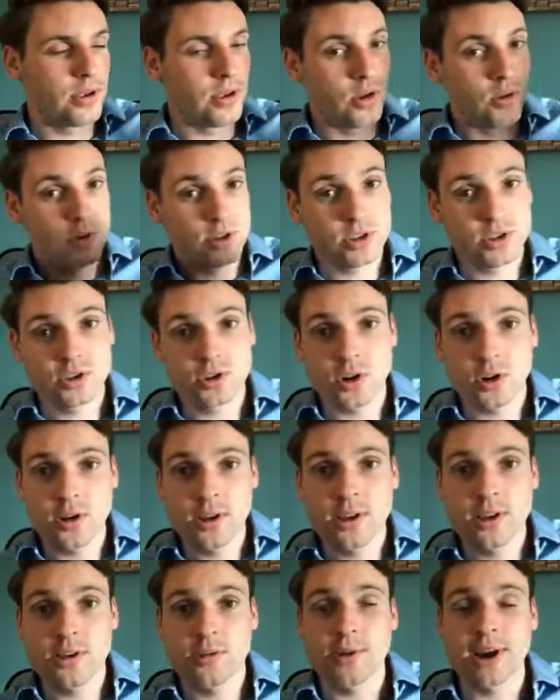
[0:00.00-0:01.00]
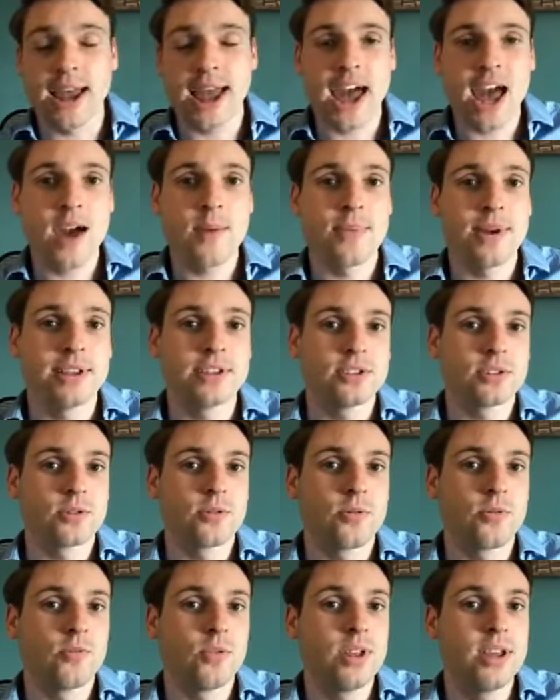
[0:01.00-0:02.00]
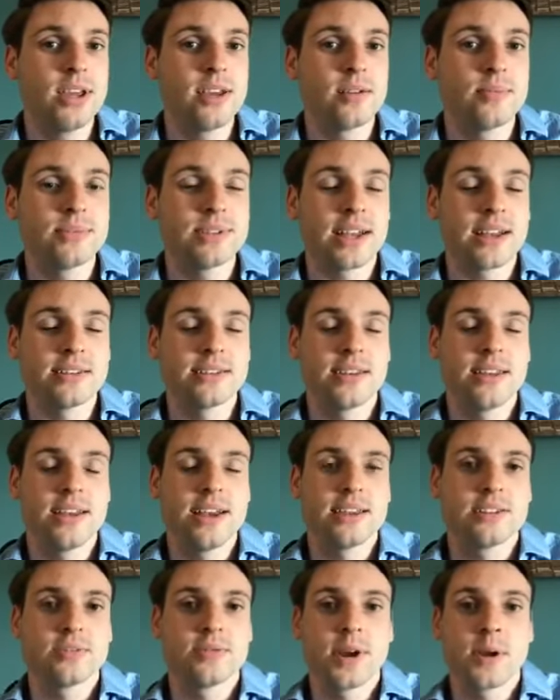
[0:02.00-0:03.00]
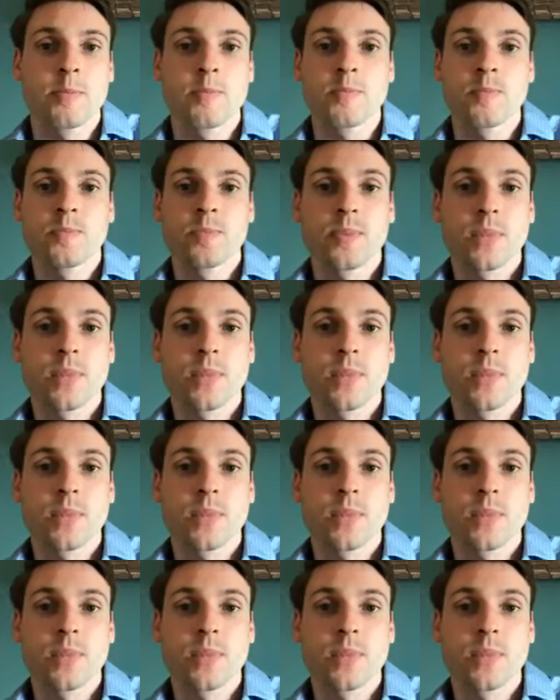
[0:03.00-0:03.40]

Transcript: installing the right habits really comes down to this, right?